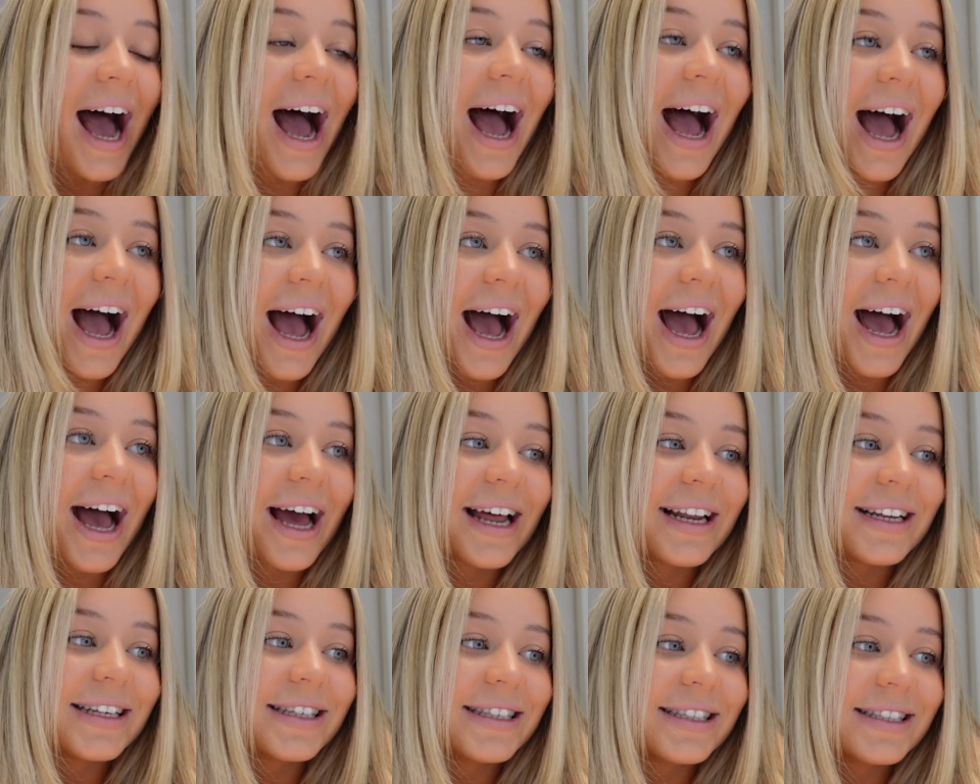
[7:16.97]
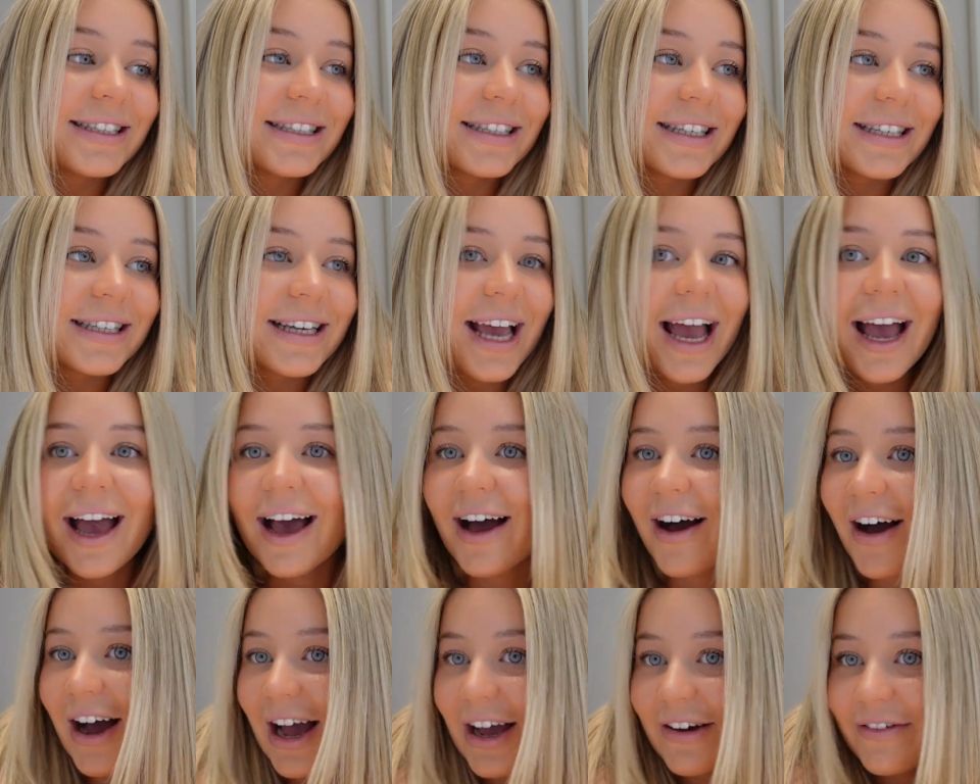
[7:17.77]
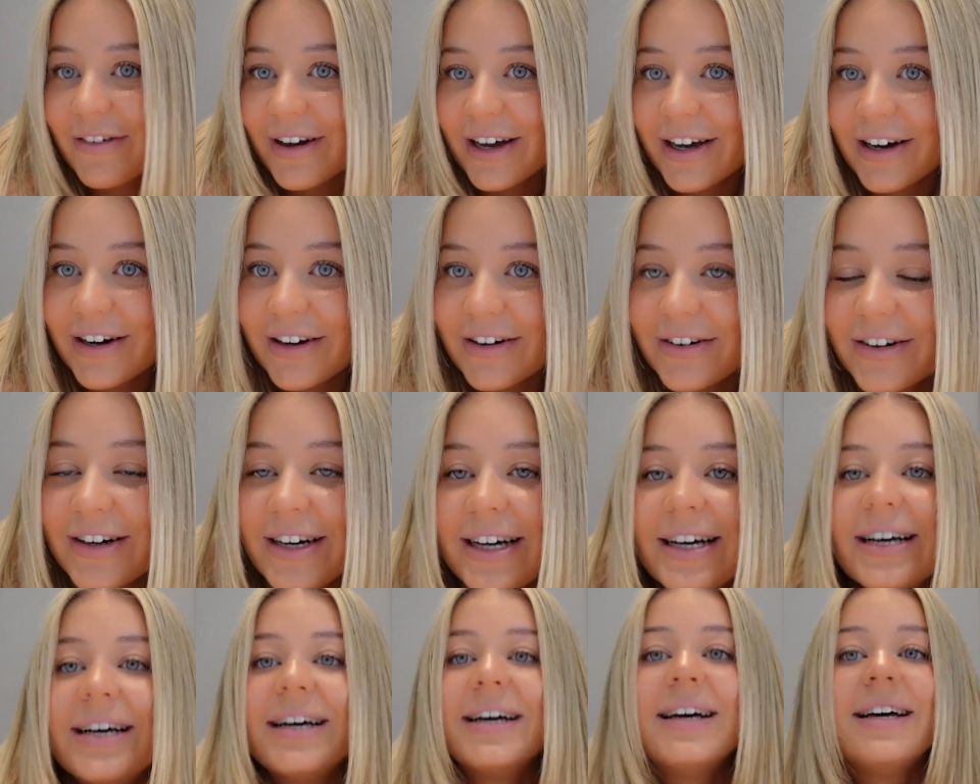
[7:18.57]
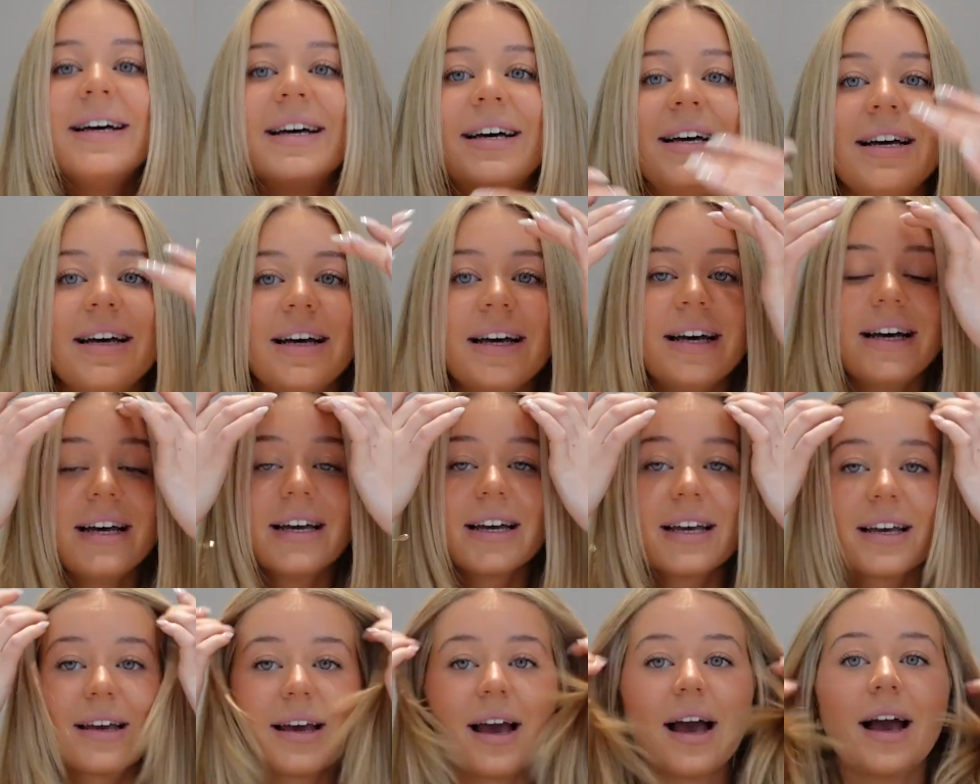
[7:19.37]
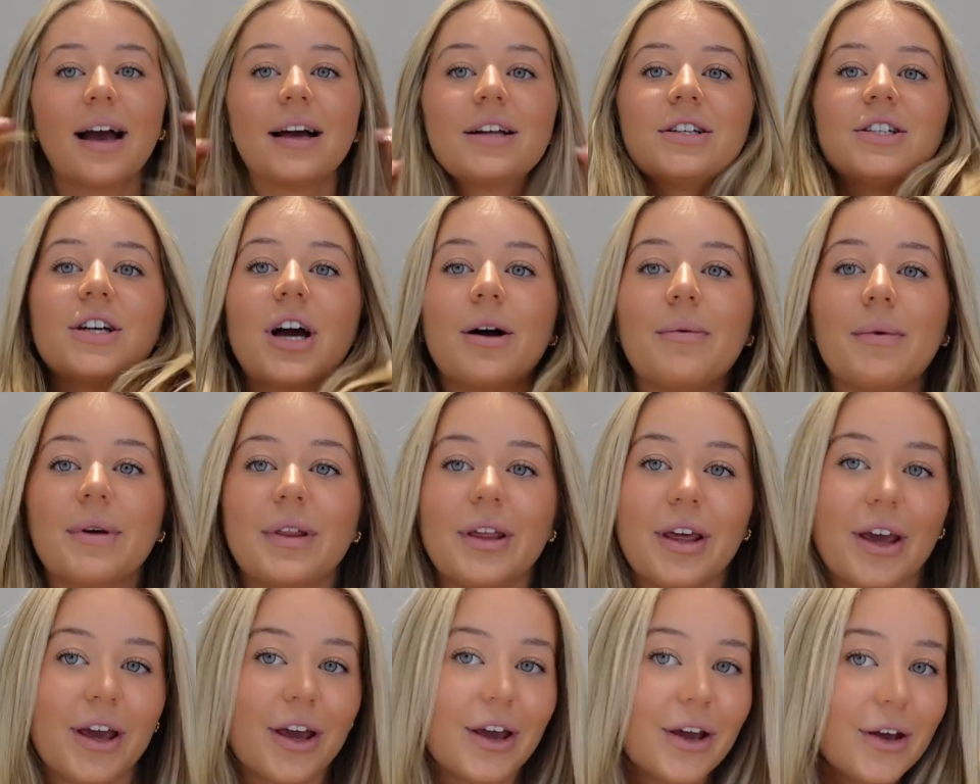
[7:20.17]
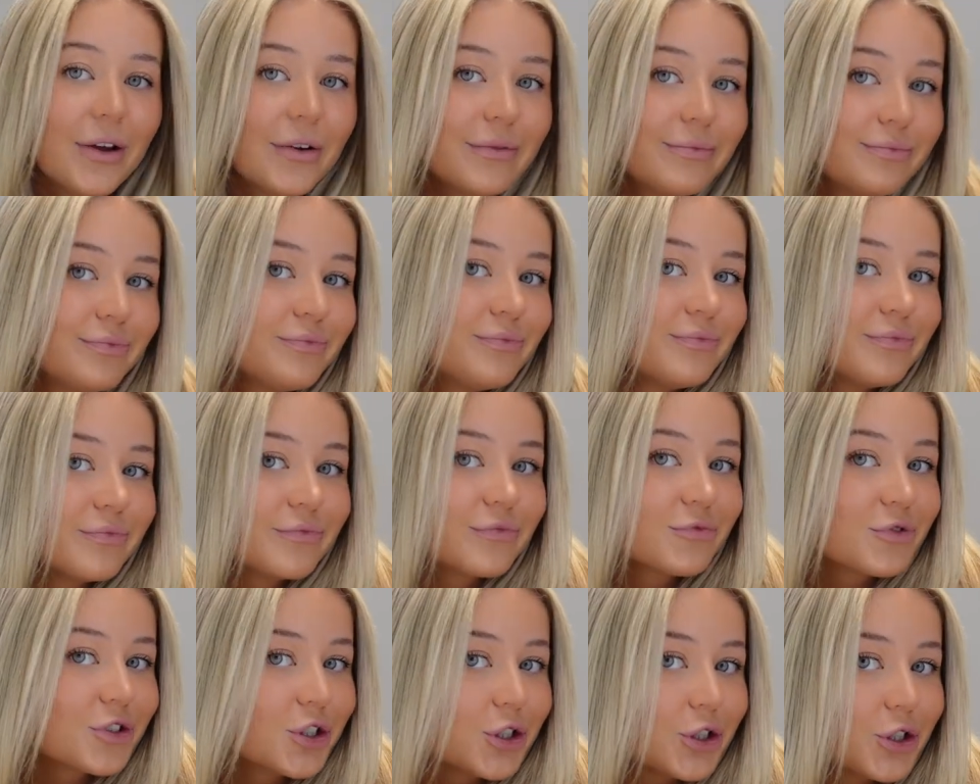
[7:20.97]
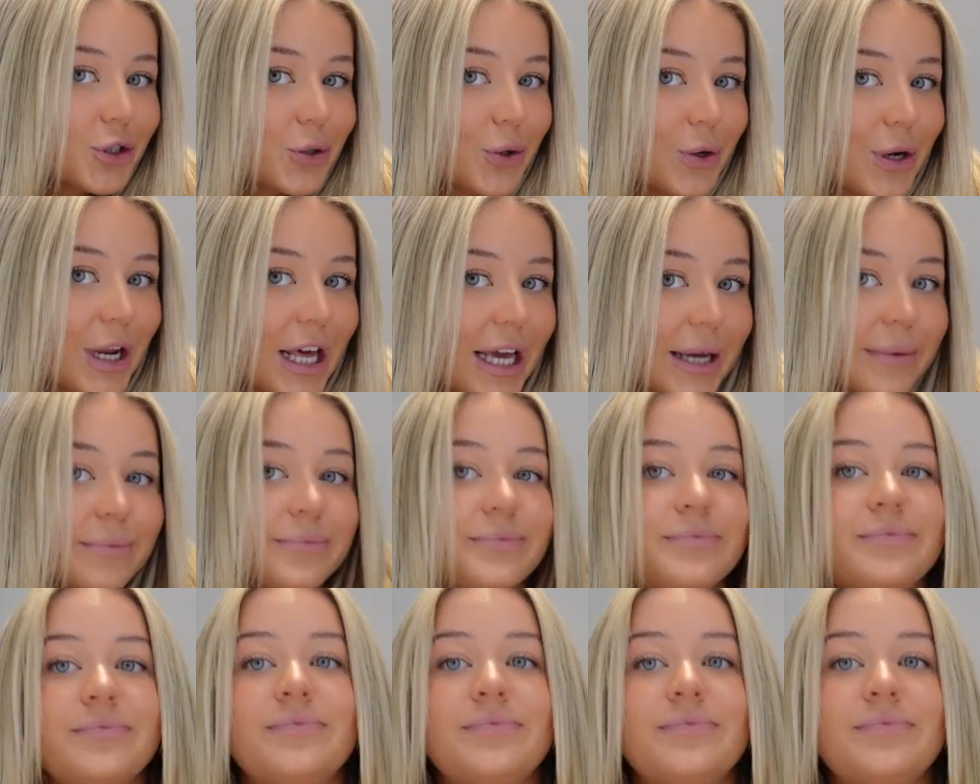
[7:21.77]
And yeah, I will catch up with you shortly.